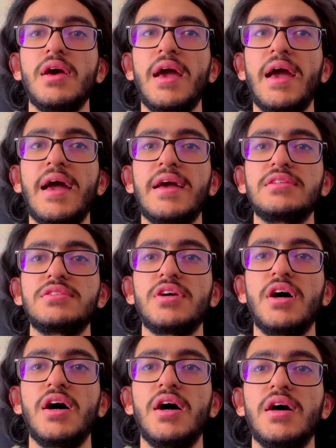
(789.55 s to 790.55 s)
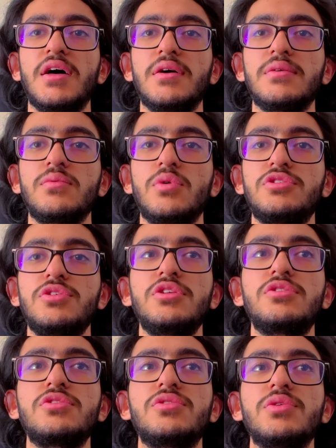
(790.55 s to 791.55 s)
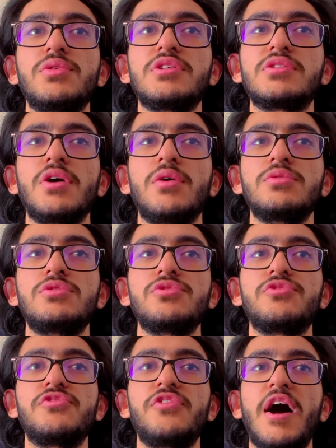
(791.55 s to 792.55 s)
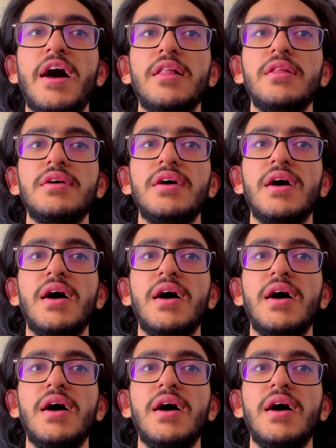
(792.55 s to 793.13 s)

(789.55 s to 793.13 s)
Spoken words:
And what you need to do is go into File,